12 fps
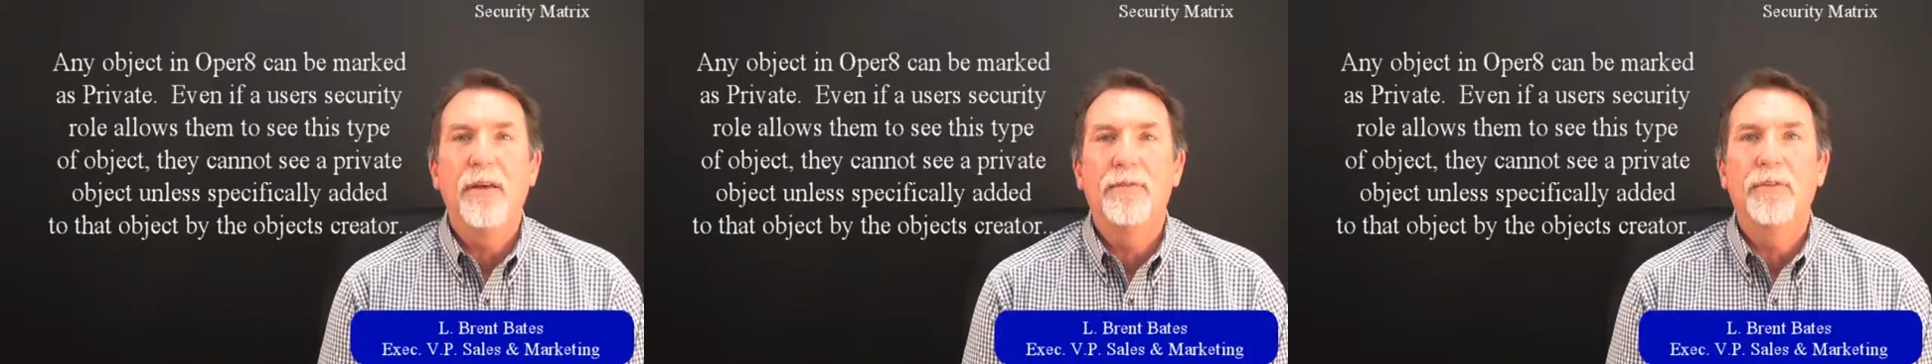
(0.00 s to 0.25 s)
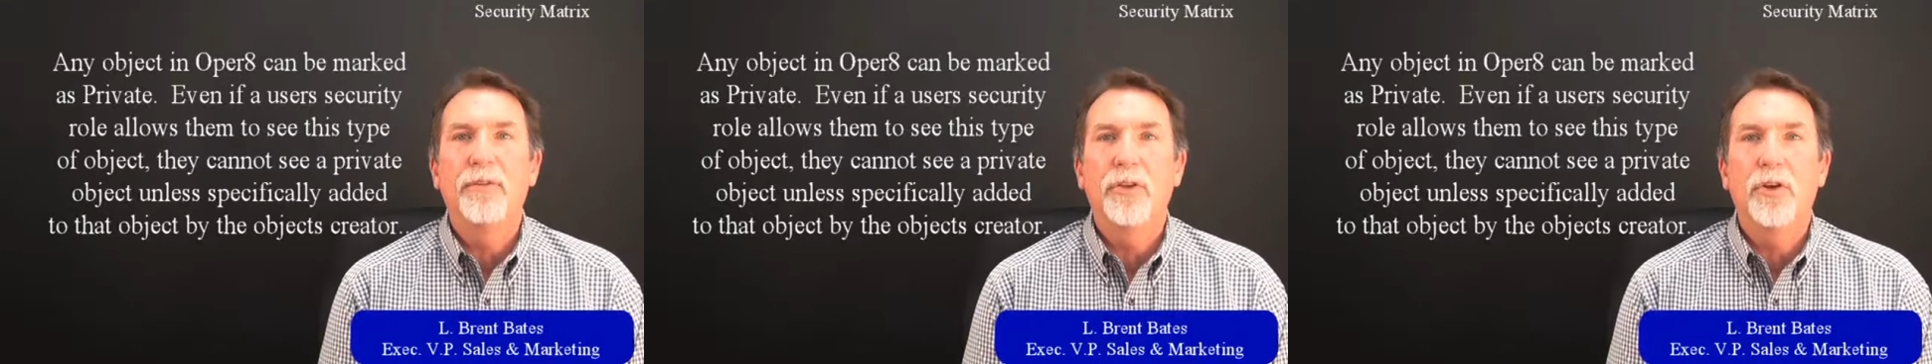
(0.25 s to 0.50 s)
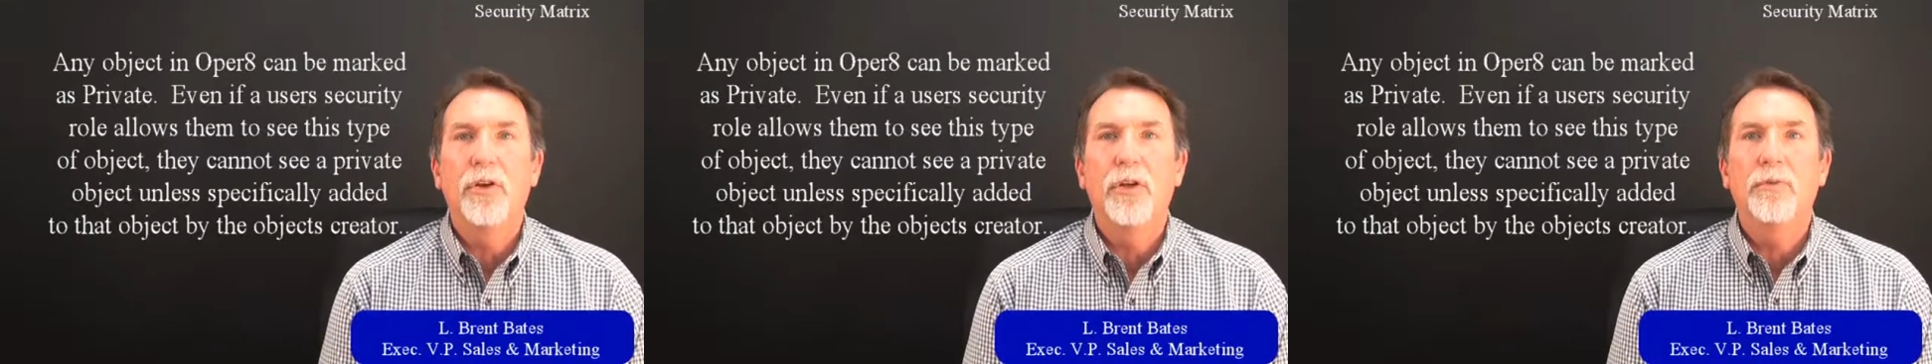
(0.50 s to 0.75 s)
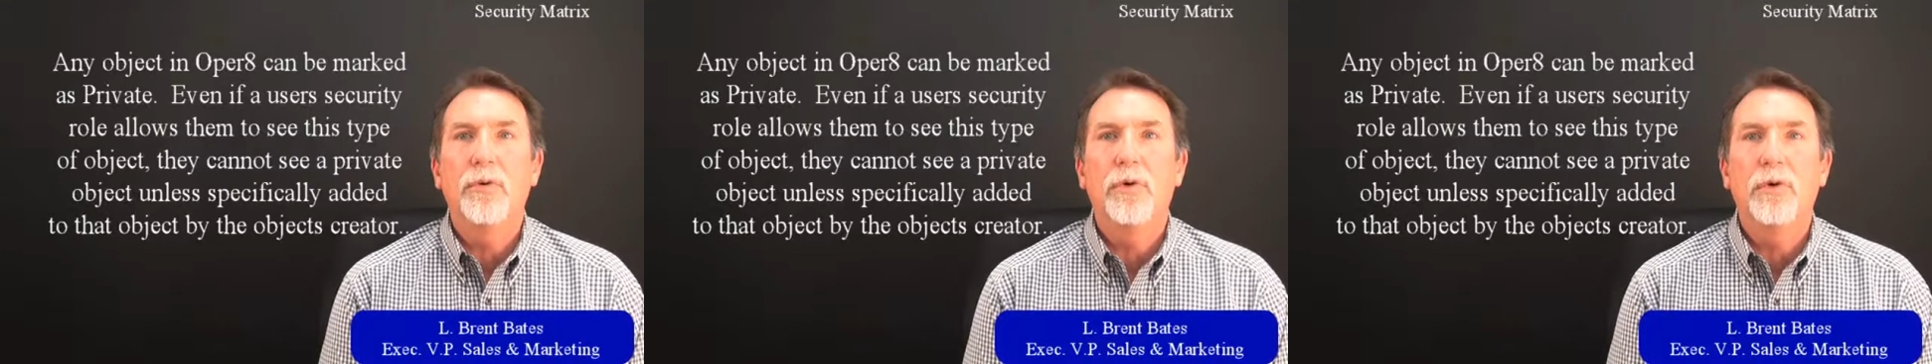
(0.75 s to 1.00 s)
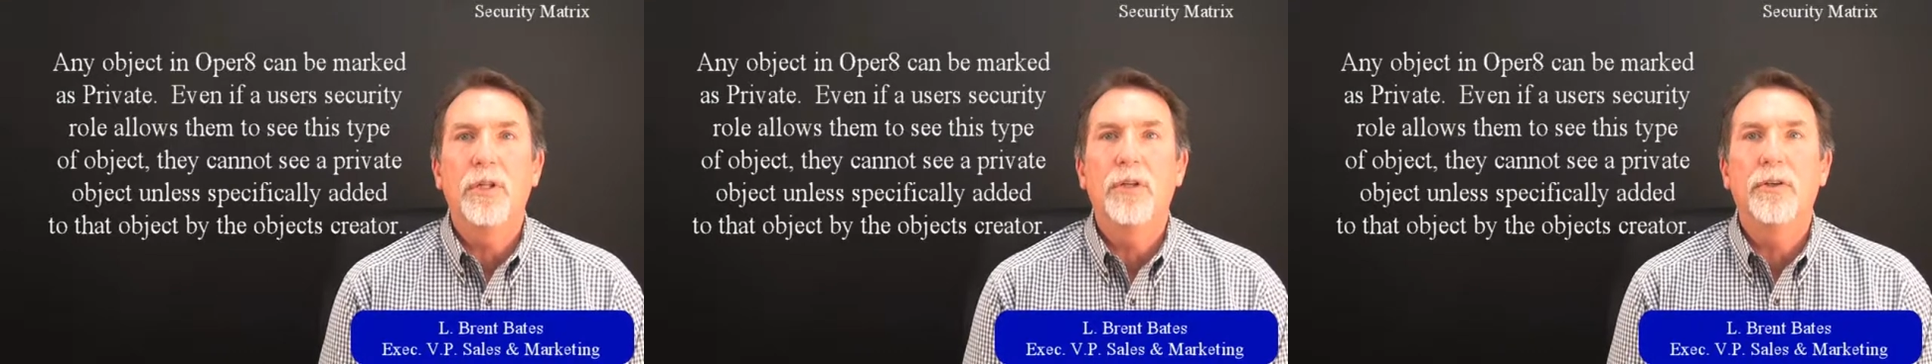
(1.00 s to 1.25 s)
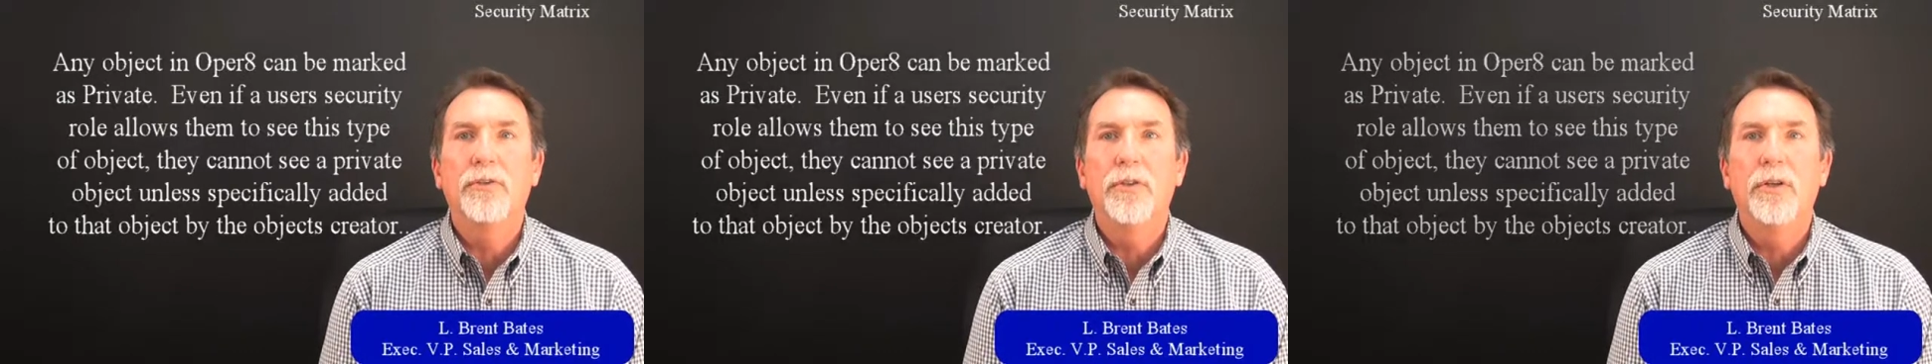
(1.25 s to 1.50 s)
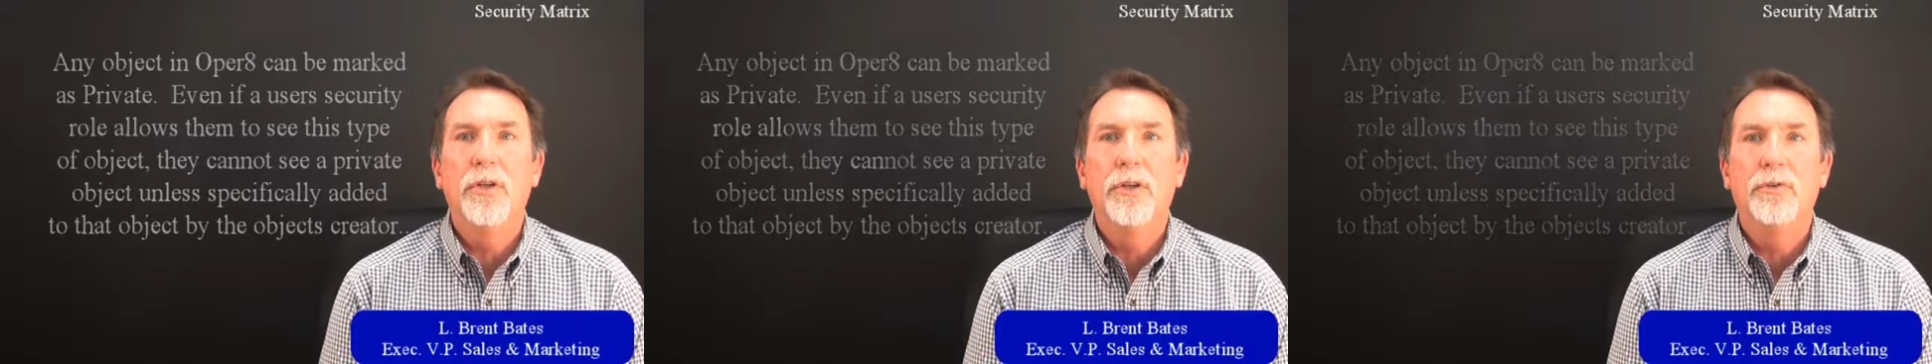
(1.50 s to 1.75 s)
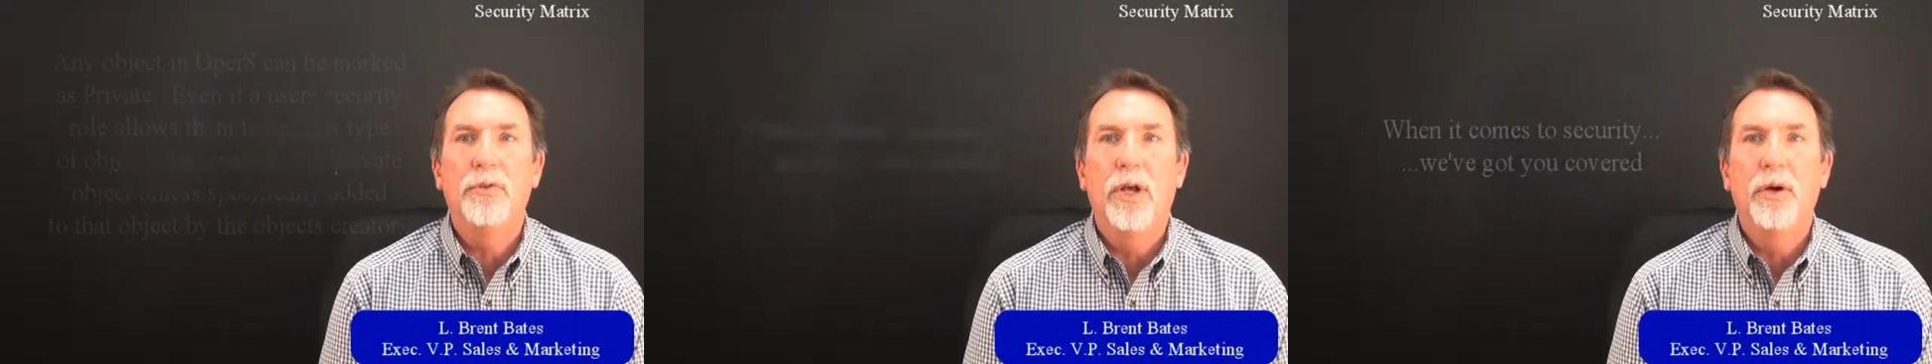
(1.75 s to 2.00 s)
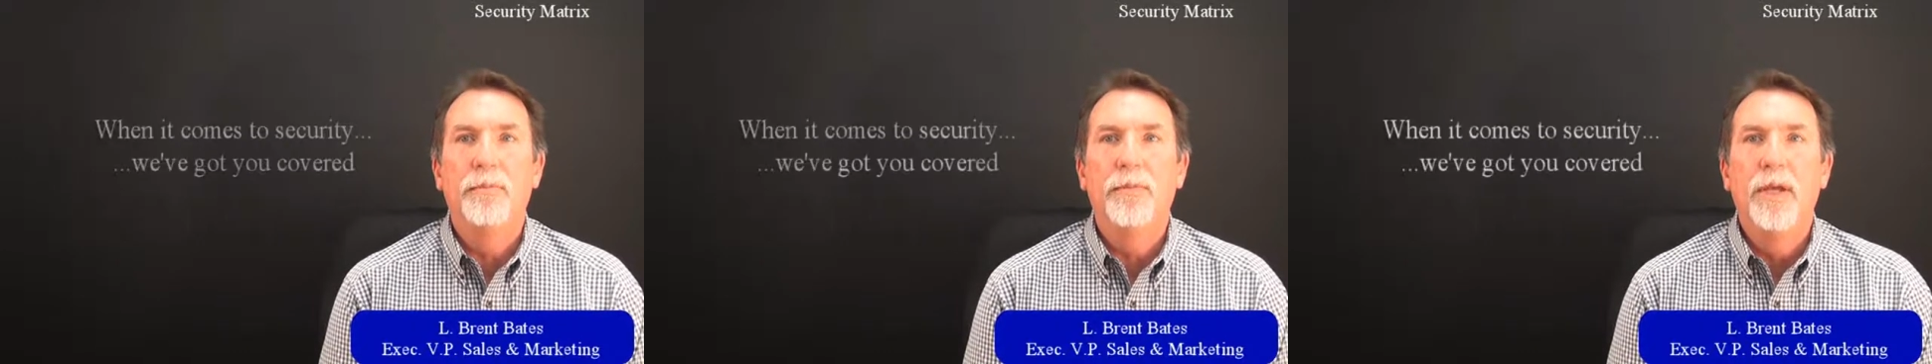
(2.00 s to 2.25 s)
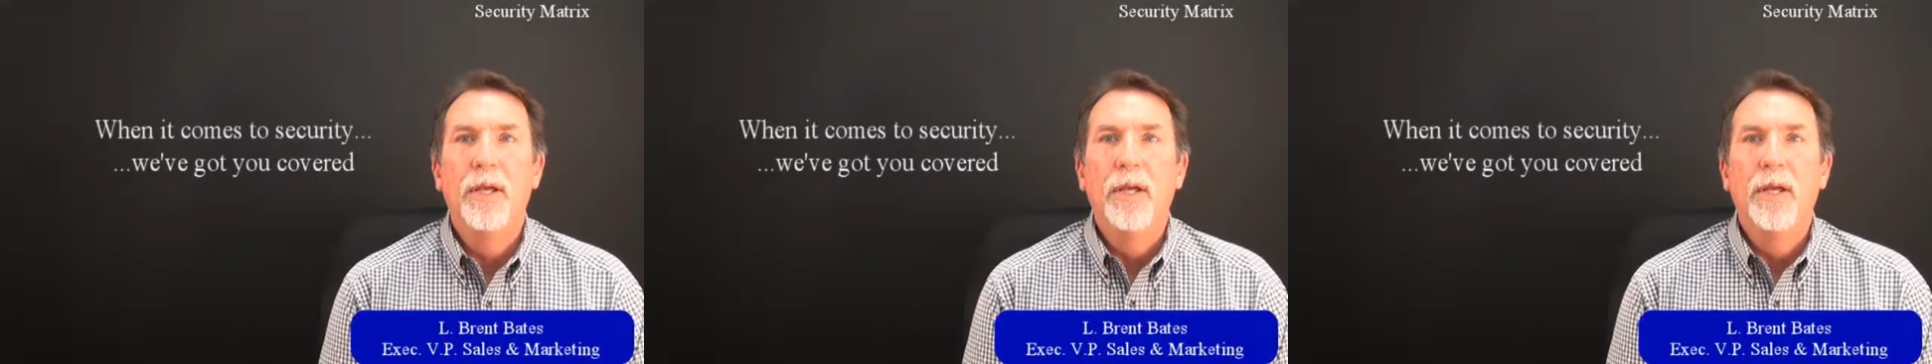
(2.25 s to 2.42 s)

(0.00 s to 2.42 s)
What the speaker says: have the security role clearance to do so.